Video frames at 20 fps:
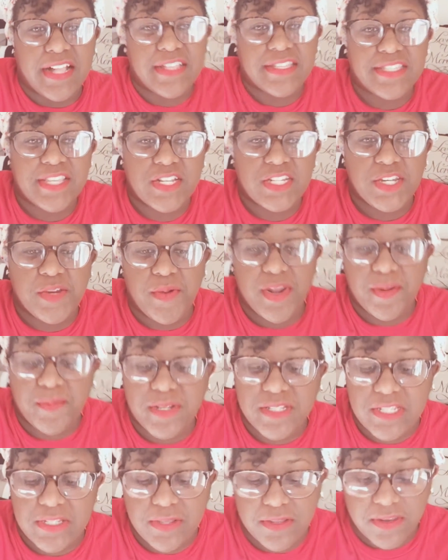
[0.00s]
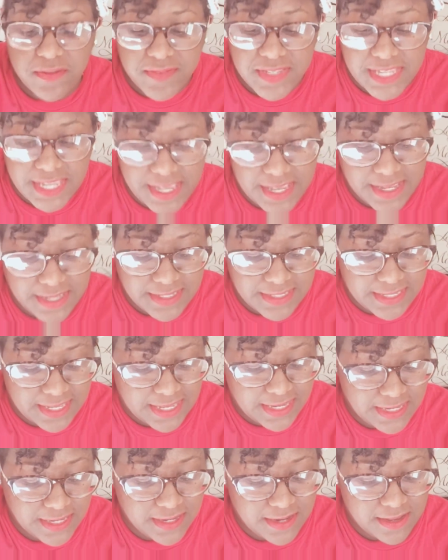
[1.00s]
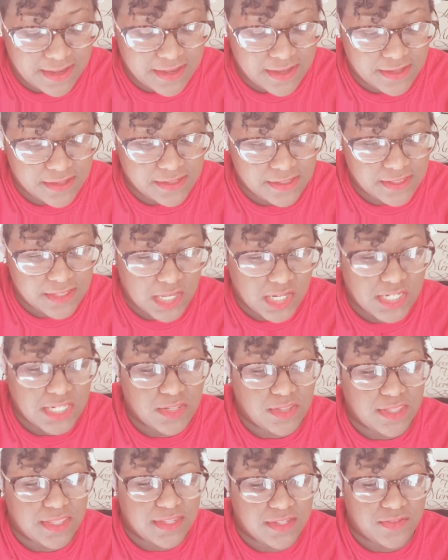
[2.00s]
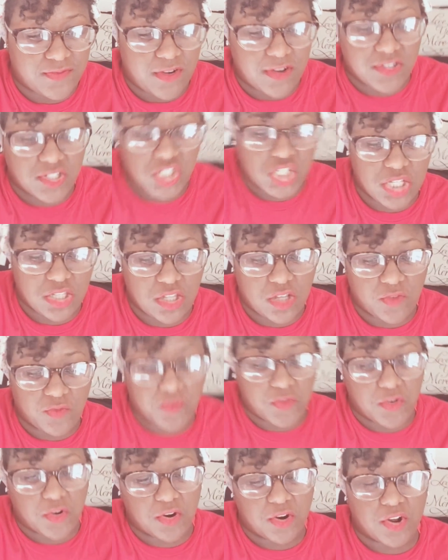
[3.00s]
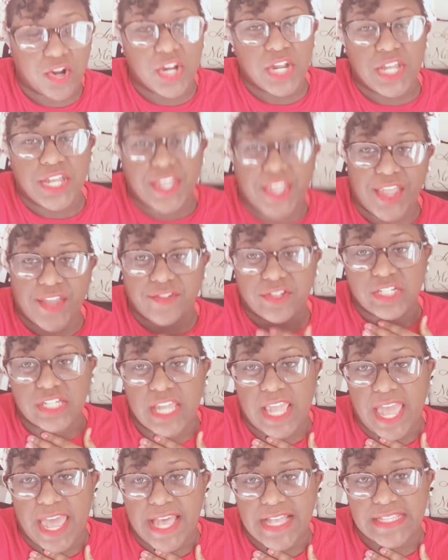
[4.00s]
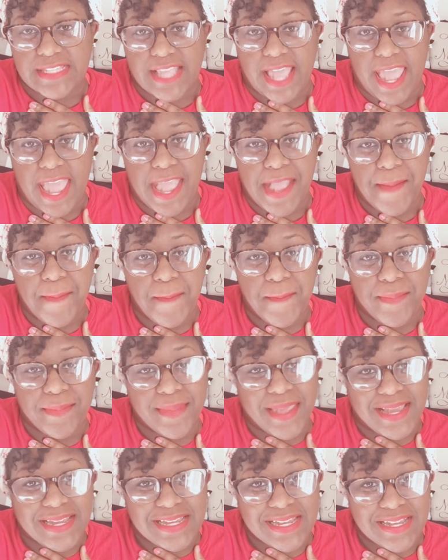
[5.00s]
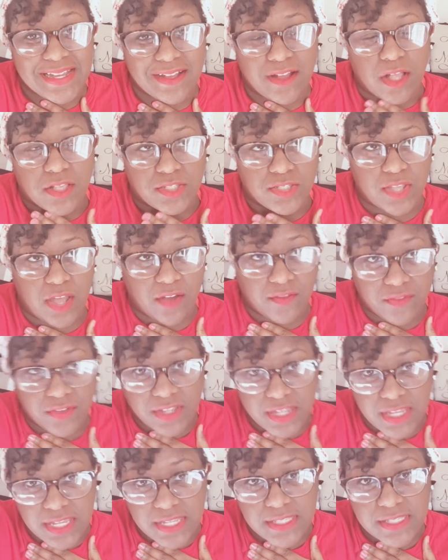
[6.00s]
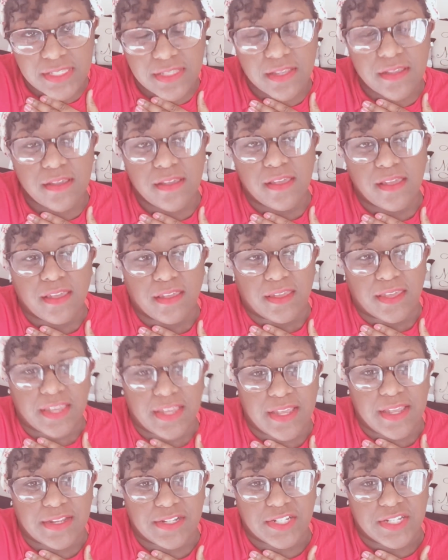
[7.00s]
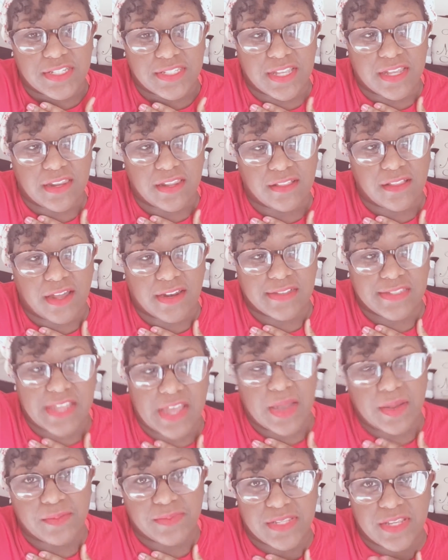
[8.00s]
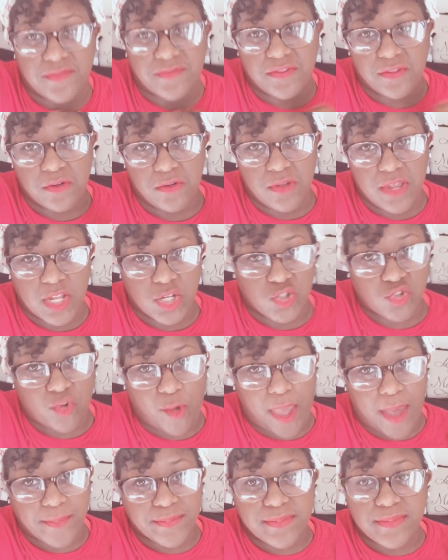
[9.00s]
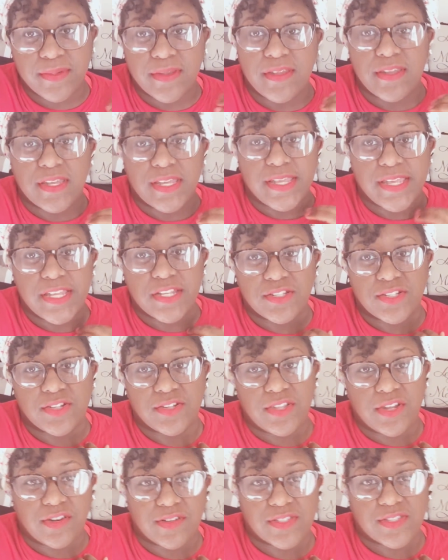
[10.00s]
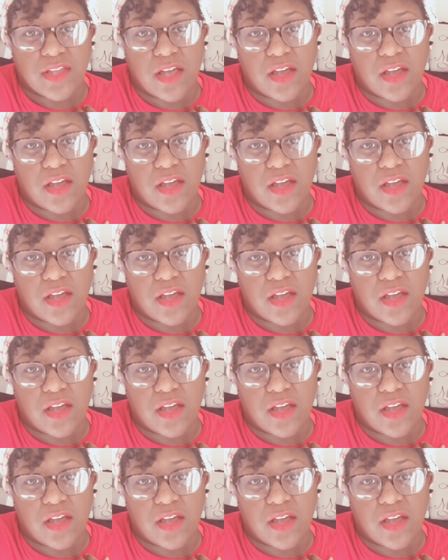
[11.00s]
So she ran a multitude of tests, and so first she looked for if she has a mega esophagus, and she said a lot of times that food get trapped into their